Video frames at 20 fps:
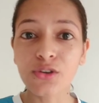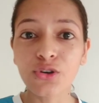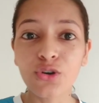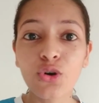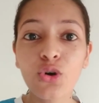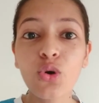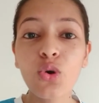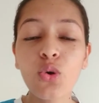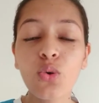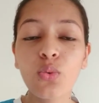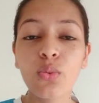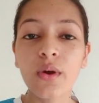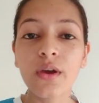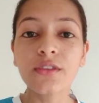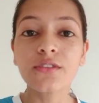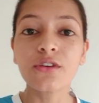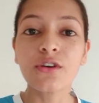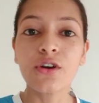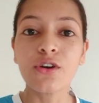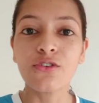go
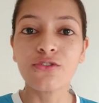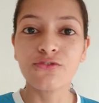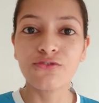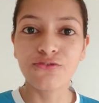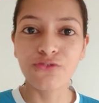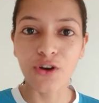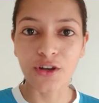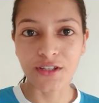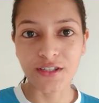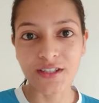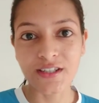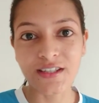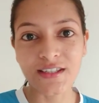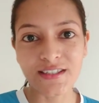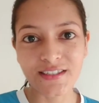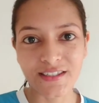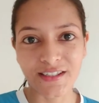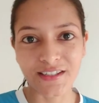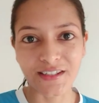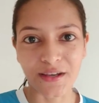with 40
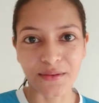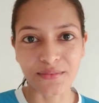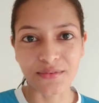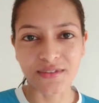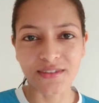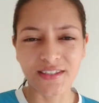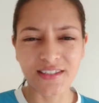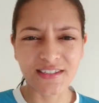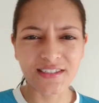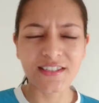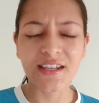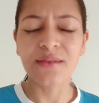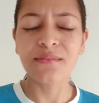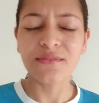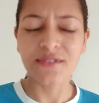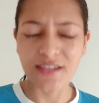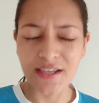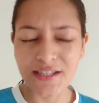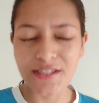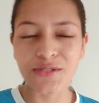sit ups. This time,
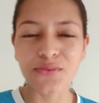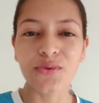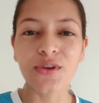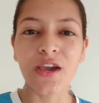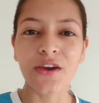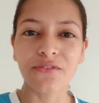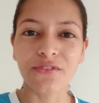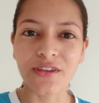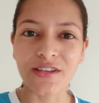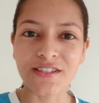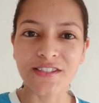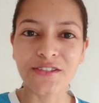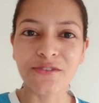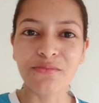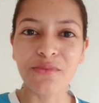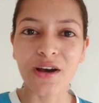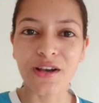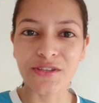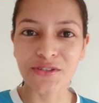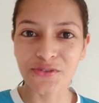yes, we have raised the
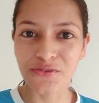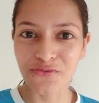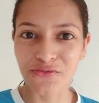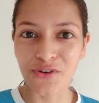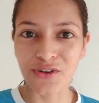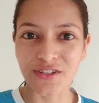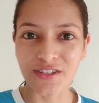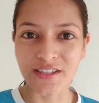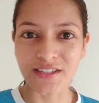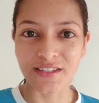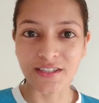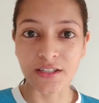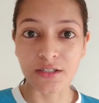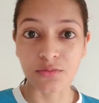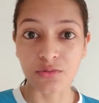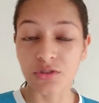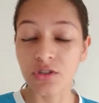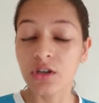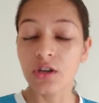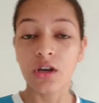bar to 40 sit
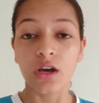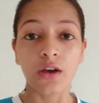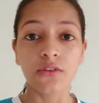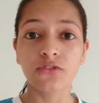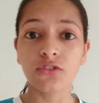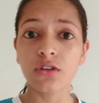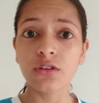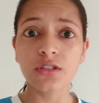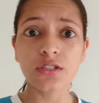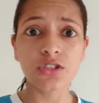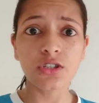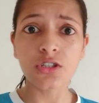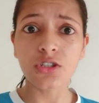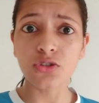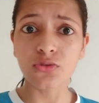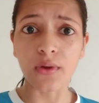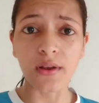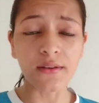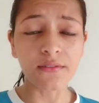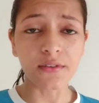ups. After all, it's just
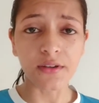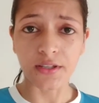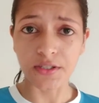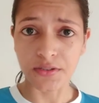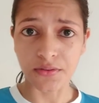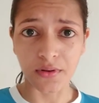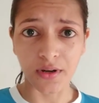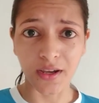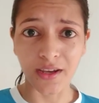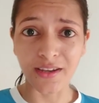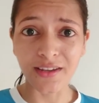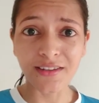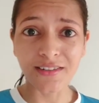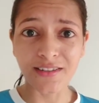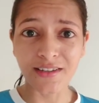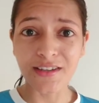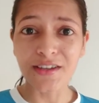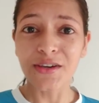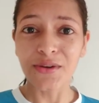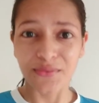12 days, right?
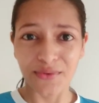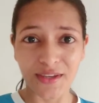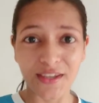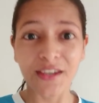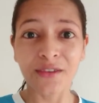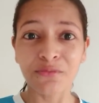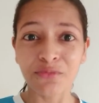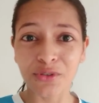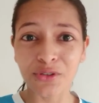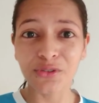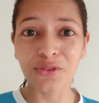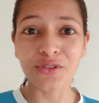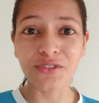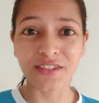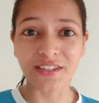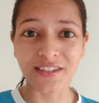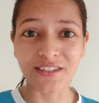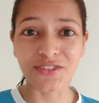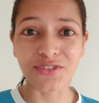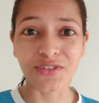We can put those
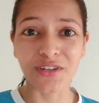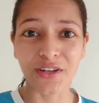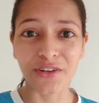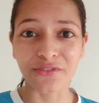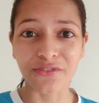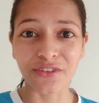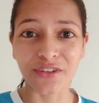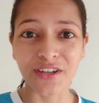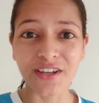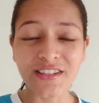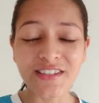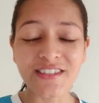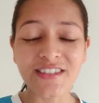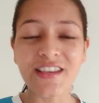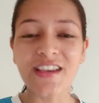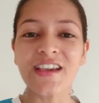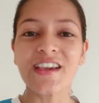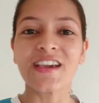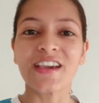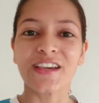additional efforts.
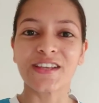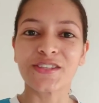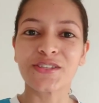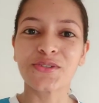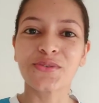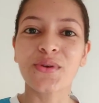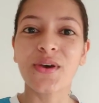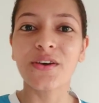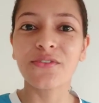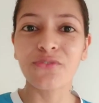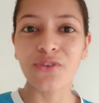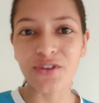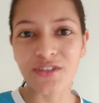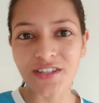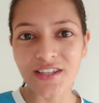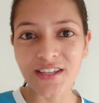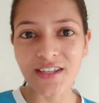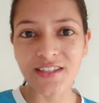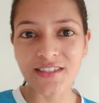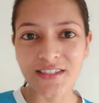It's 40
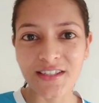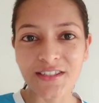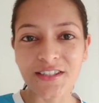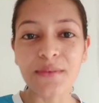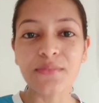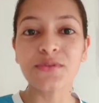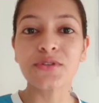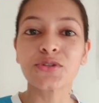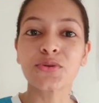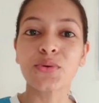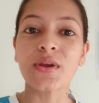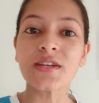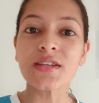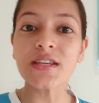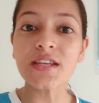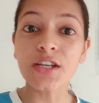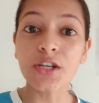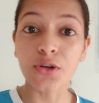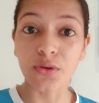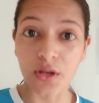sit ups, 20
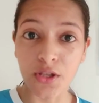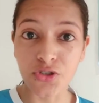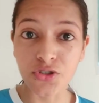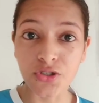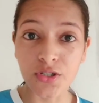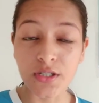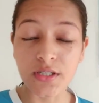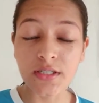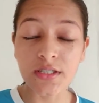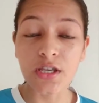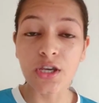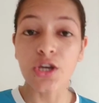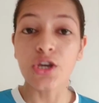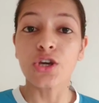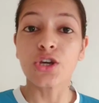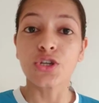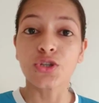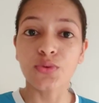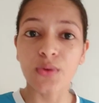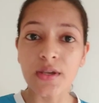crunches,
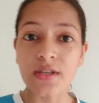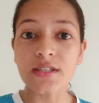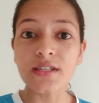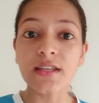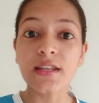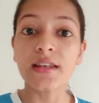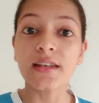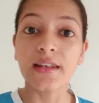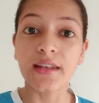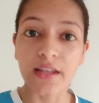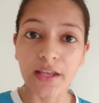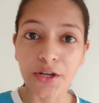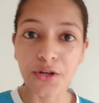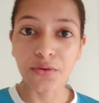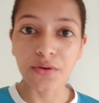20 leg